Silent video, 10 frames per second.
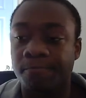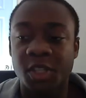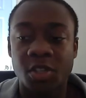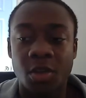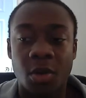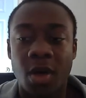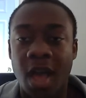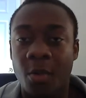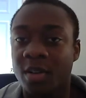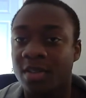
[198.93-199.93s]
so
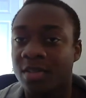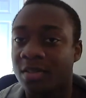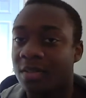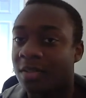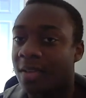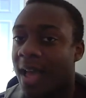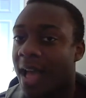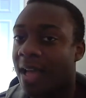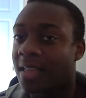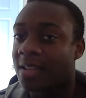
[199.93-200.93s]
I wouldn't,
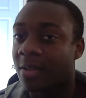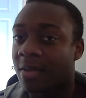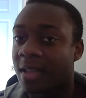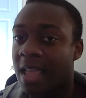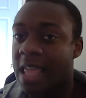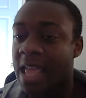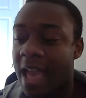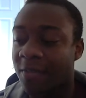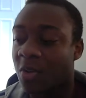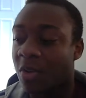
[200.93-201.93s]

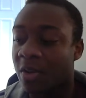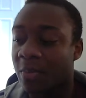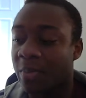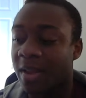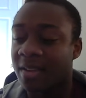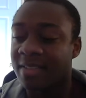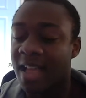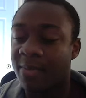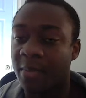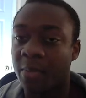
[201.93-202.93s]
after a period of
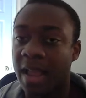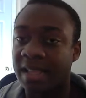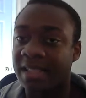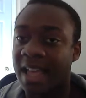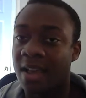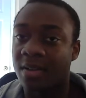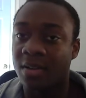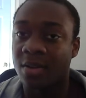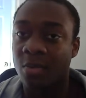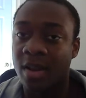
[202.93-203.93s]
time, if it breaks down
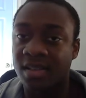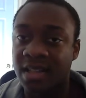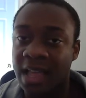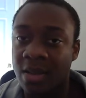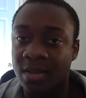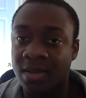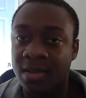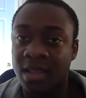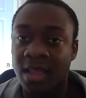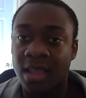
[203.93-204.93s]
or wears out and,